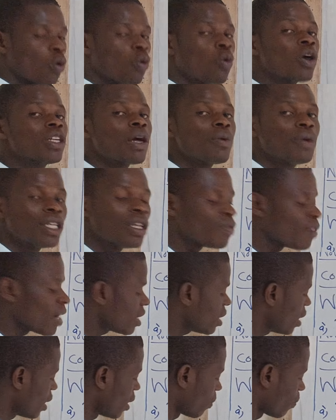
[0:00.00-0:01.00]
What are we
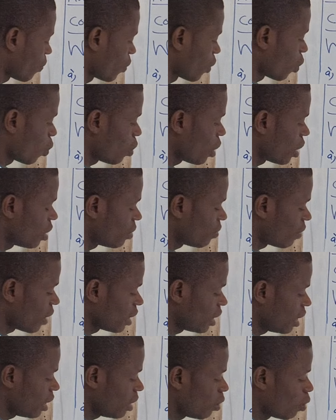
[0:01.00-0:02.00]
dividing? We are
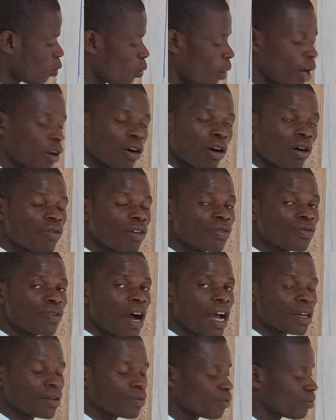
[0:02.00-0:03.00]
dividing 1 over
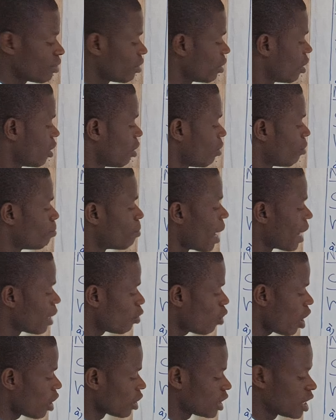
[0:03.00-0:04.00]
5. By
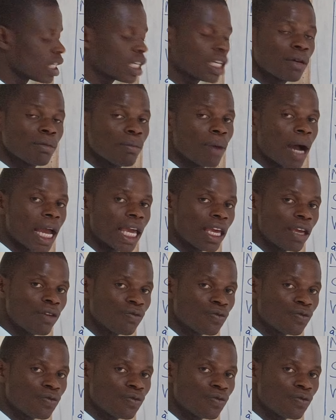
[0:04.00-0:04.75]
what? By